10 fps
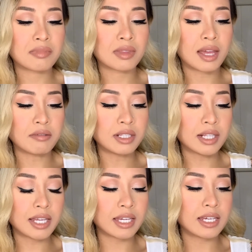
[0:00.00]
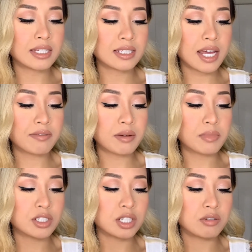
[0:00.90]
I really like it. It doesn't have that
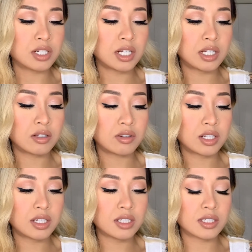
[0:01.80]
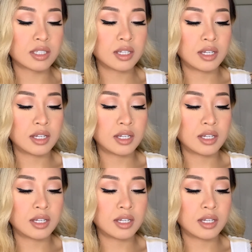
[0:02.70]
much irritating ingredients.